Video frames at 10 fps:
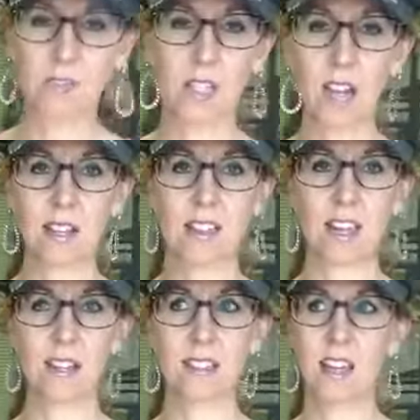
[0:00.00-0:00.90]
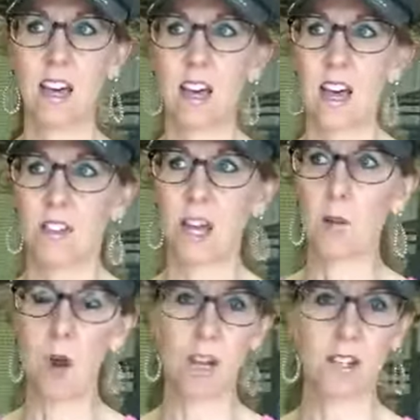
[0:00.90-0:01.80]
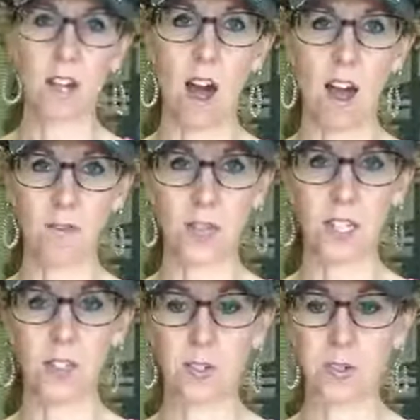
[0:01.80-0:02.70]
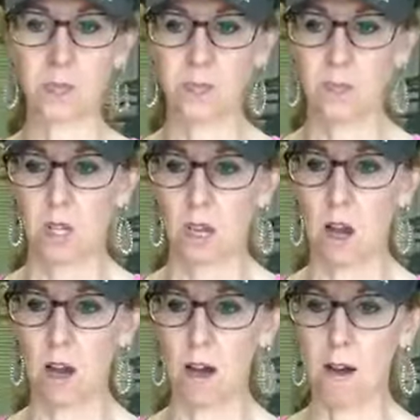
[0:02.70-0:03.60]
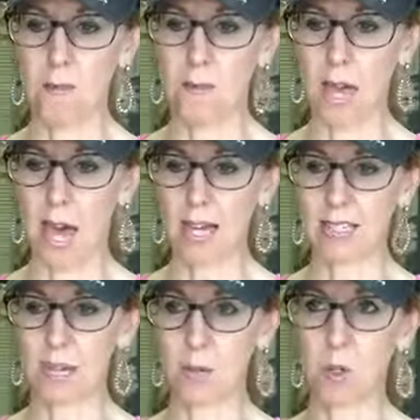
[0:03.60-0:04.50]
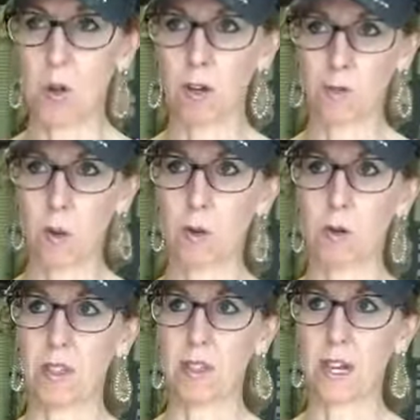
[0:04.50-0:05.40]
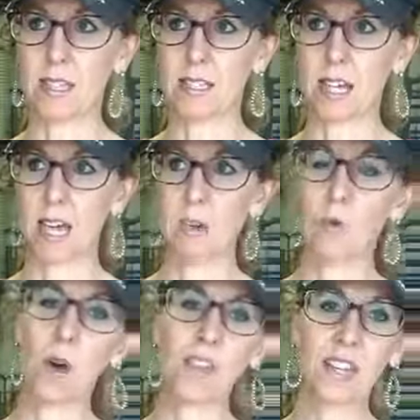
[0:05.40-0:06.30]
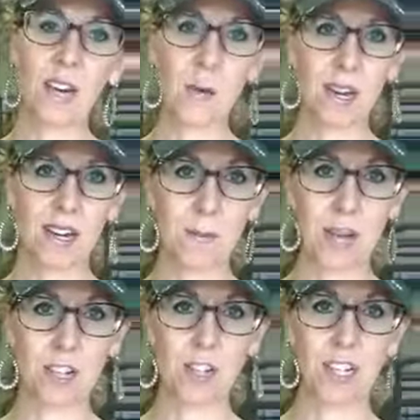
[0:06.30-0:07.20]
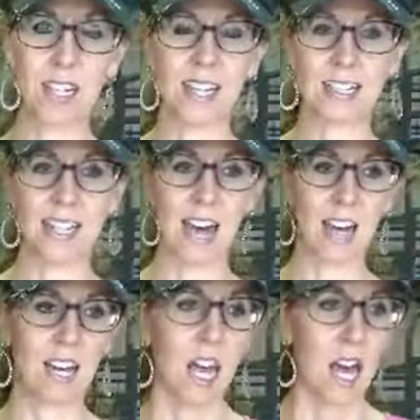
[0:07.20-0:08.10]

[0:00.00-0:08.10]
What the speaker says: of a lot of things that I wanted to offer you as I'm going forward with this, and one thing I wanted to mention is that